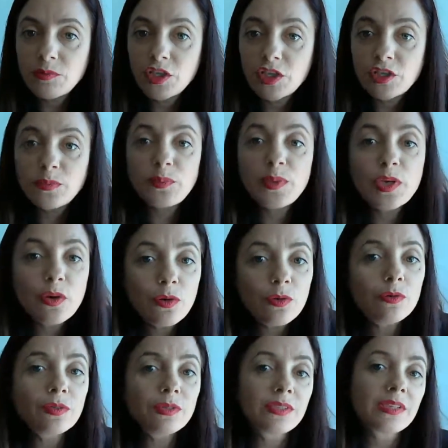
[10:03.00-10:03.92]
subject
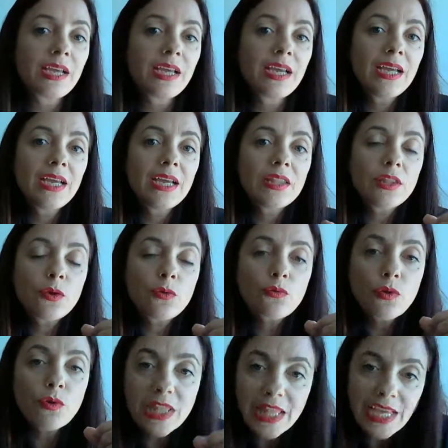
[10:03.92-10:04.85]
because
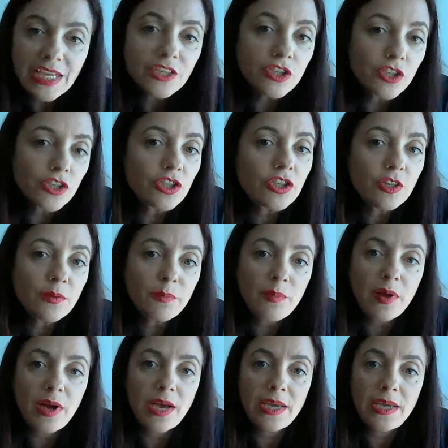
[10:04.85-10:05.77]

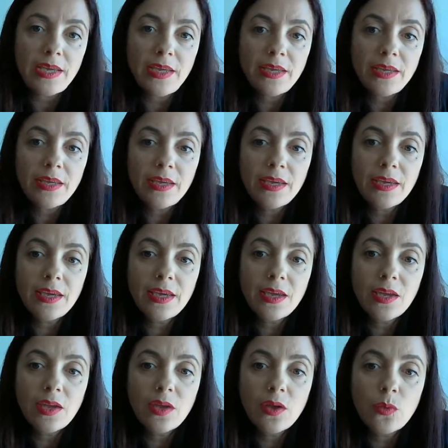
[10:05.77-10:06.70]
relationship buying,
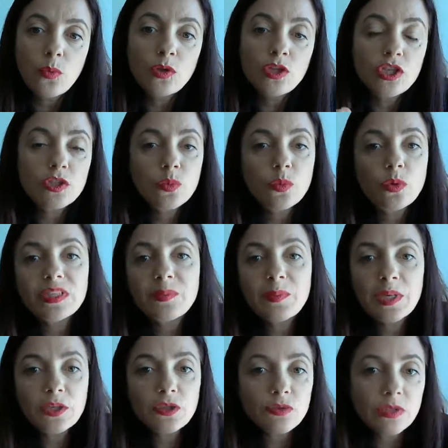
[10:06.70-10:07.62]
which is what
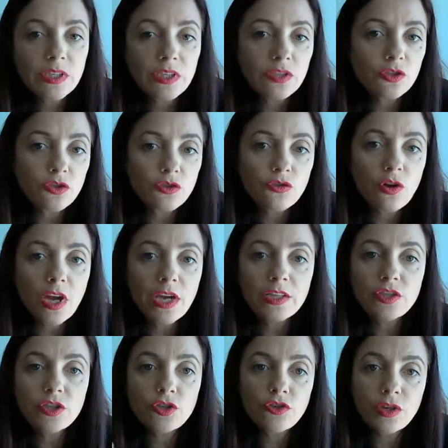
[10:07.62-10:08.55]
specialty is
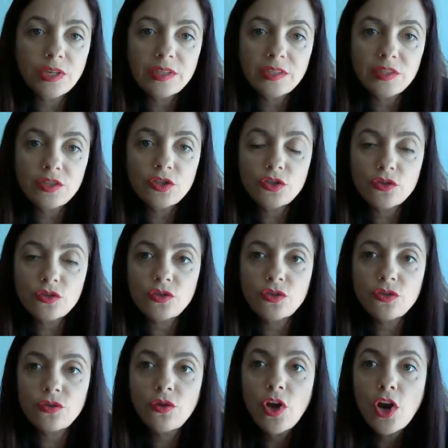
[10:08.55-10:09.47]
trying to
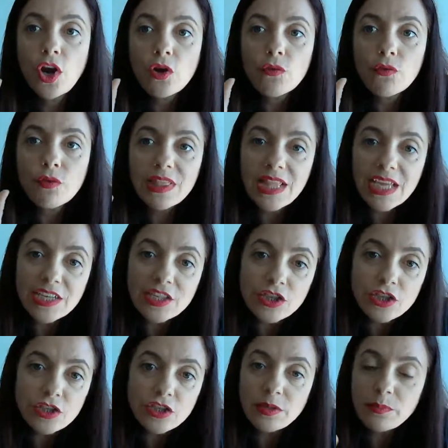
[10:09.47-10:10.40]
transition to,
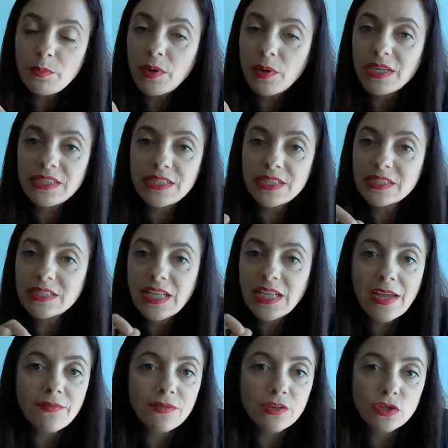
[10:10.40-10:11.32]
relationship buying
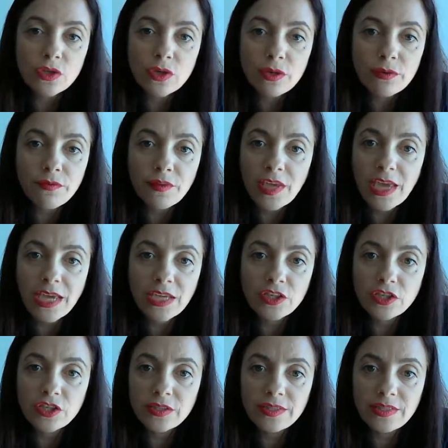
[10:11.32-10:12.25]
doesn't have a
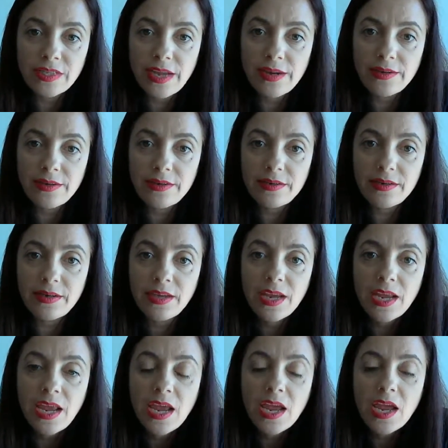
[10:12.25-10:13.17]
certification standard.